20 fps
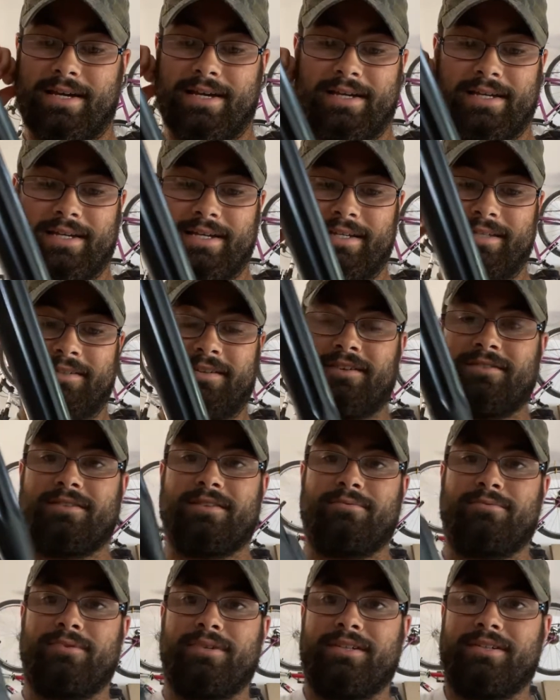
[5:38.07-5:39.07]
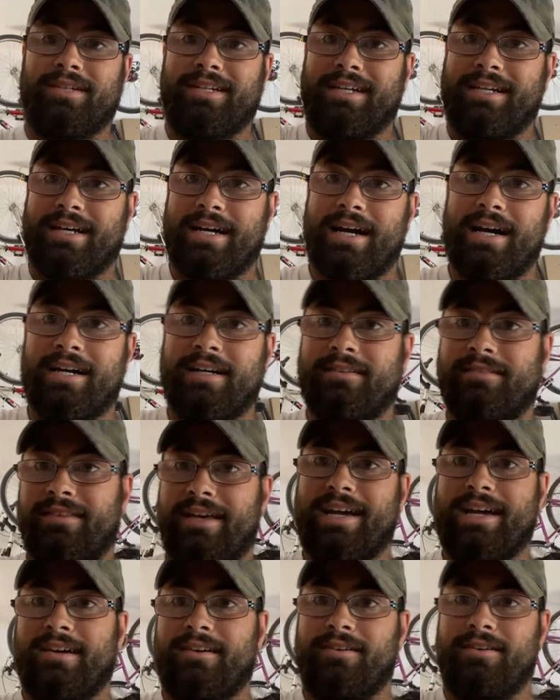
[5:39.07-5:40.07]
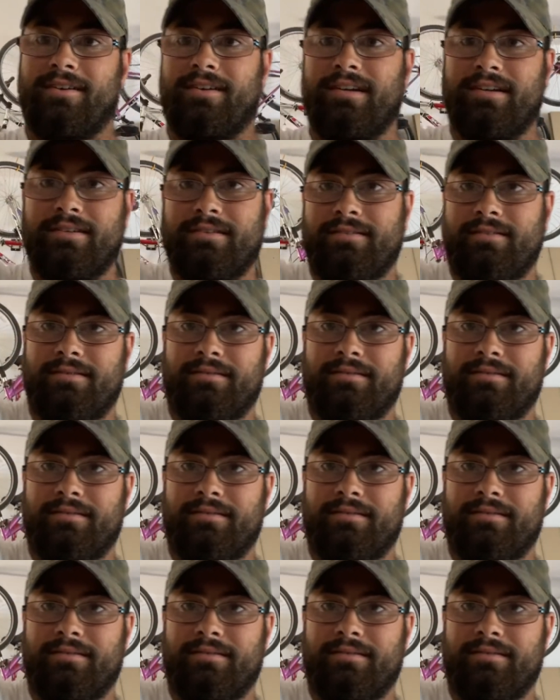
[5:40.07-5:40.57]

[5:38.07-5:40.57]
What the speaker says: it doesn't really cock that hard.